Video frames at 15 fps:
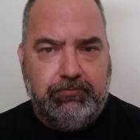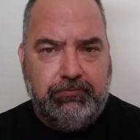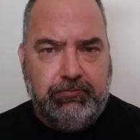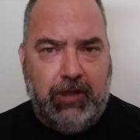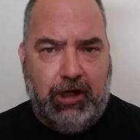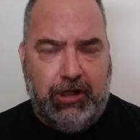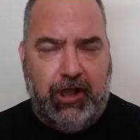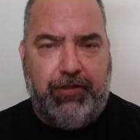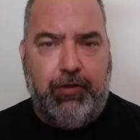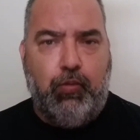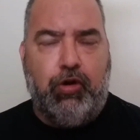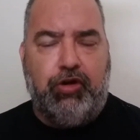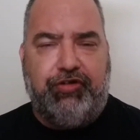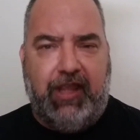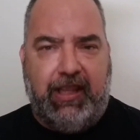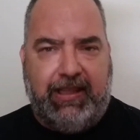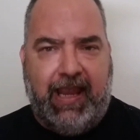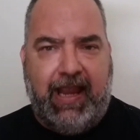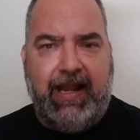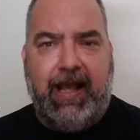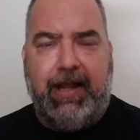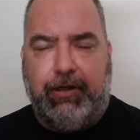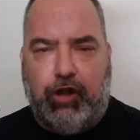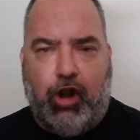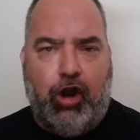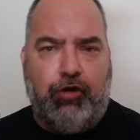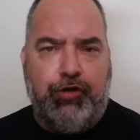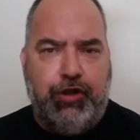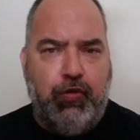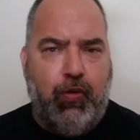In other words, they cannot call
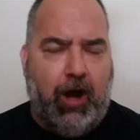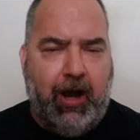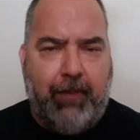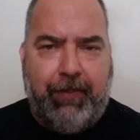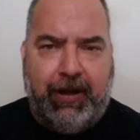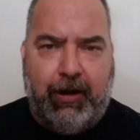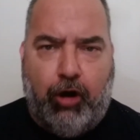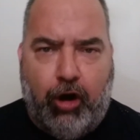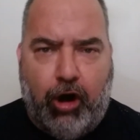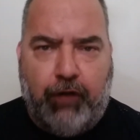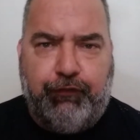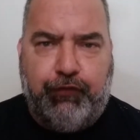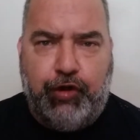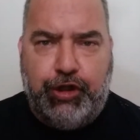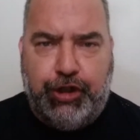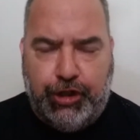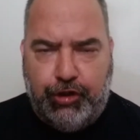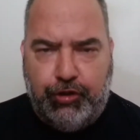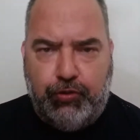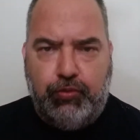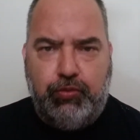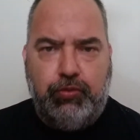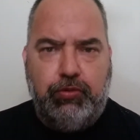you up and offer you